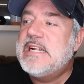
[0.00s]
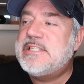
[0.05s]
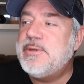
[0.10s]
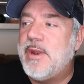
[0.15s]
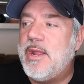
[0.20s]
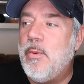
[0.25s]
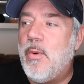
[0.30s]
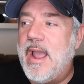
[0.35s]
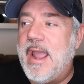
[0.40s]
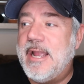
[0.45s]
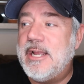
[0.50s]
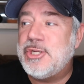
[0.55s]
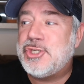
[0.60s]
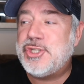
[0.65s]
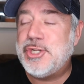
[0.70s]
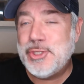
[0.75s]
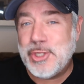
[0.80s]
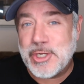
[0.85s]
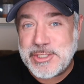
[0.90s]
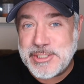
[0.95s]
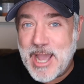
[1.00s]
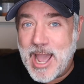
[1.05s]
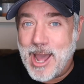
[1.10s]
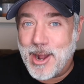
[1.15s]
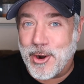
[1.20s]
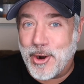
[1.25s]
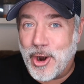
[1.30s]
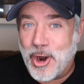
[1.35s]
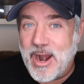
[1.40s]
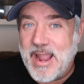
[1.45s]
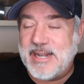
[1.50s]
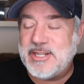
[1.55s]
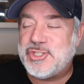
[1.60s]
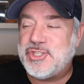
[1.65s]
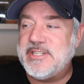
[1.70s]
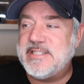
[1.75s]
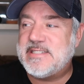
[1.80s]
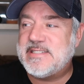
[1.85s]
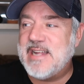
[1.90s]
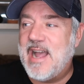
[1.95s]
so anyway, she looked at her and
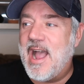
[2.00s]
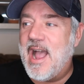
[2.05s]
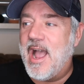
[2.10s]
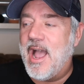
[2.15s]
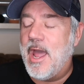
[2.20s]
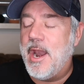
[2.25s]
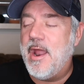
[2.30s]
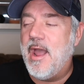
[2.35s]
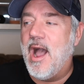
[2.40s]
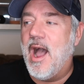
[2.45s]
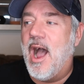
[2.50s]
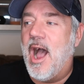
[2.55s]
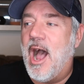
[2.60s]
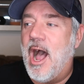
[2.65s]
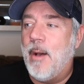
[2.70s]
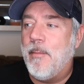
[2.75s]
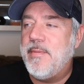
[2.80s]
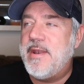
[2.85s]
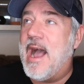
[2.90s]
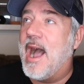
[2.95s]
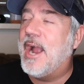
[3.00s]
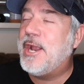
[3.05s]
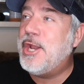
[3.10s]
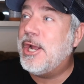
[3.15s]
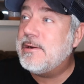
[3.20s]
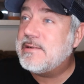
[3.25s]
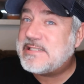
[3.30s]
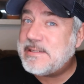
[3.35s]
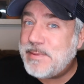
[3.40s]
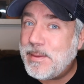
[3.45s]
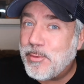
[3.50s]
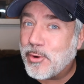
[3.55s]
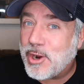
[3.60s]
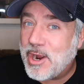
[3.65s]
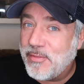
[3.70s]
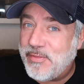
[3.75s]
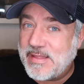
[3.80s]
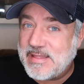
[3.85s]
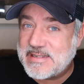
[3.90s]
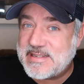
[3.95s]
she said, um, now I know some people are
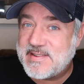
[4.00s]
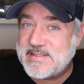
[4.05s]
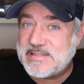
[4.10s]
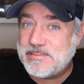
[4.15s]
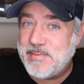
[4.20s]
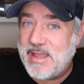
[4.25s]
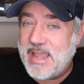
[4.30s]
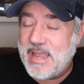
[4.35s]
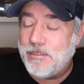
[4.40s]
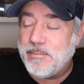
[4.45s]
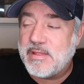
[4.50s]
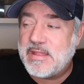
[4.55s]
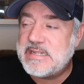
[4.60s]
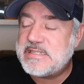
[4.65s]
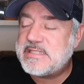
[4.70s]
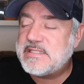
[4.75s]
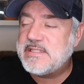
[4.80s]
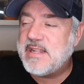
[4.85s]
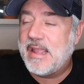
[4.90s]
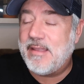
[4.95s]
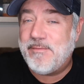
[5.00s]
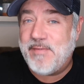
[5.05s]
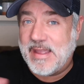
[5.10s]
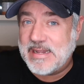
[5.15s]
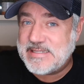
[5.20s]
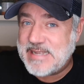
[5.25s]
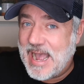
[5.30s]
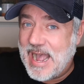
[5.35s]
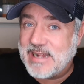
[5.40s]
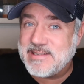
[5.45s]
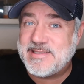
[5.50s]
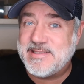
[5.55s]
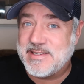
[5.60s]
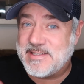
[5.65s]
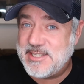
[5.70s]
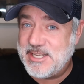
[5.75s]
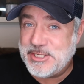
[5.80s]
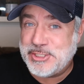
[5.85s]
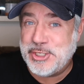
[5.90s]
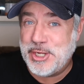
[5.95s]
gonna think this is mean, but this is like
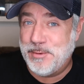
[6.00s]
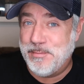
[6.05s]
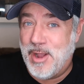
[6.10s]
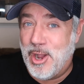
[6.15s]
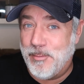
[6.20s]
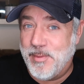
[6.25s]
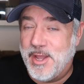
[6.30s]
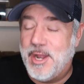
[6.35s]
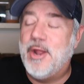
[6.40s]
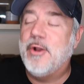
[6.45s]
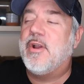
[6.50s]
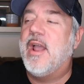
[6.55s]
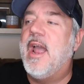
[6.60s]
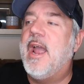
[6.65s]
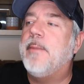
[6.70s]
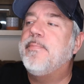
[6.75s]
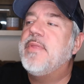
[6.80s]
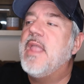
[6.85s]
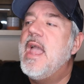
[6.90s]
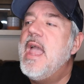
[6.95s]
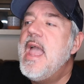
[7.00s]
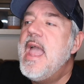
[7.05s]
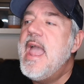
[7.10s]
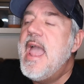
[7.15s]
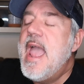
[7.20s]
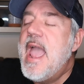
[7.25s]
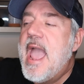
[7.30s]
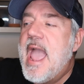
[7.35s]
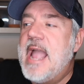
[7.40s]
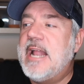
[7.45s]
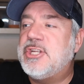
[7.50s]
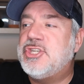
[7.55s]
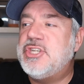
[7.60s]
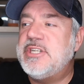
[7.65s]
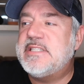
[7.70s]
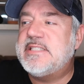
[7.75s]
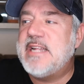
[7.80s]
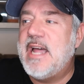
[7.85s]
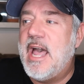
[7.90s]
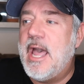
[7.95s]
fantastic teaching moment, okay? And
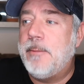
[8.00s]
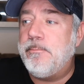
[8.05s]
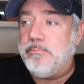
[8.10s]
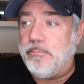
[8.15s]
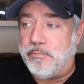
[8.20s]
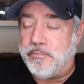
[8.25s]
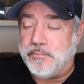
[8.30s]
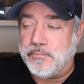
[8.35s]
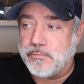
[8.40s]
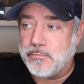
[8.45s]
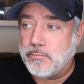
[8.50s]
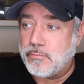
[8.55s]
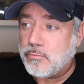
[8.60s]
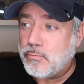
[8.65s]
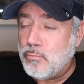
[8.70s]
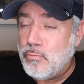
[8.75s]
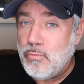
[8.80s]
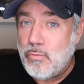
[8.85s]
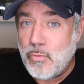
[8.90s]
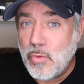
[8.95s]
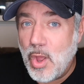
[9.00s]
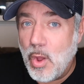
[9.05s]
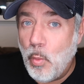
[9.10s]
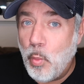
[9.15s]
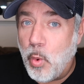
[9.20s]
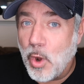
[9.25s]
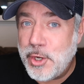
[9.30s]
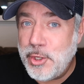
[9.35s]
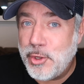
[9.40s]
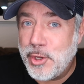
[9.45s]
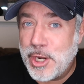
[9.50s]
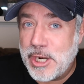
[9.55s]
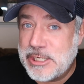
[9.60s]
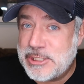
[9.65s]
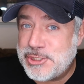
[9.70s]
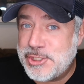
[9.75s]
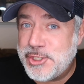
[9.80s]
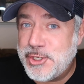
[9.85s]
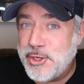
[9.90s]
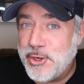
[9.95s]
she said, what are you
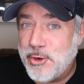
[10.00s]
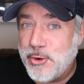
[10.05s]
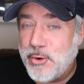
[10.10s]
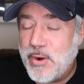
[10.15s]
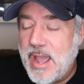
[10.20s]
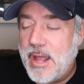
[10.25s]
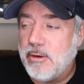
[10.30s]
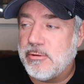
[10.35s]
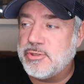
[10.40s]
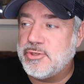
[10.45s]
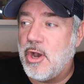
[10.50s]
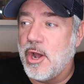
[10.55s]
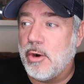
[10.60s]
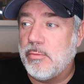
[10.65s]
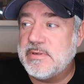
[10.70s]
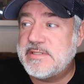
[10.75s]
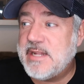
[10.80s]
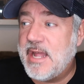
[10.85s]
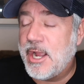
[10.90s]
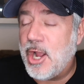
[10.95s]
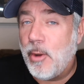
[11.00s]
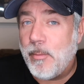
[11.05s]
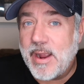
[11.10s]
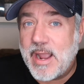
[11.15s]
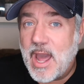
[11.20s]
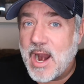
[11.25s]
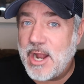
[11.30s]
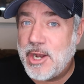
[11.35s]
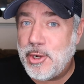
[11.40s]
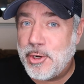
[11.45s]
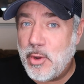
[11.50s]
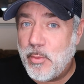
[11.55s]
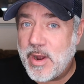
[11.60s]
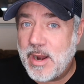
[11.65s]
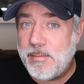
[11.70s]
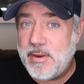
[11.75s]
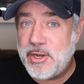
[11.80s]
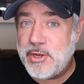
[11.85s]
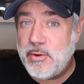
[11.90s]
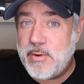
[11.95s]
gonna do? And her daughter was like, oh my God, I don't know
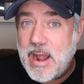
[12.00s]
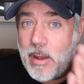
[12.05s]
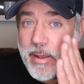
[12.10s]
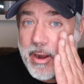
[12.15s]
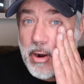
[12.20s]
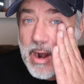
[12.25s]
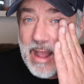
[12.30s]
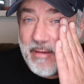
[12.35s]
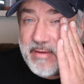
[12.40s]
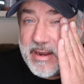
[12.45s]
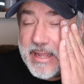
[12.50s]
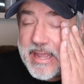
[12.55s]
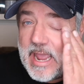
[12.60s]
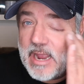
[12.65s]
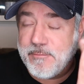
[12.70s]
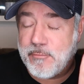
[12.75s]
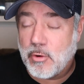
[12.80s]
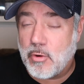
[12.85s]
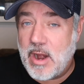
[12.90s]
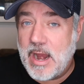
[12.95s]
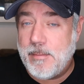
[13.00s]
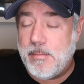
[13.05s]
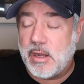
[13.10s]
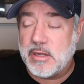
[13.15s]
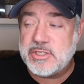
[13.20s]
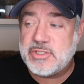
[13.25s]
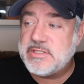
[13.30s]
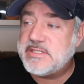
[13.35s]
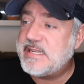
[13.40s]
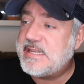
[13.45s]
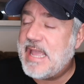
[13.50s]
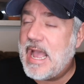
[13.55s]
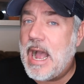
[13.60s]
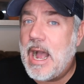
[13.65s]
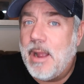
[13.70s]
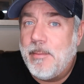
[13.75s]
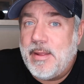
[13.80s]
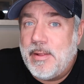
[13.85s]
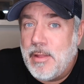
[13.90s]
what I'm gonna do now. We don't have any cake for grandma. And she's like, yeah, I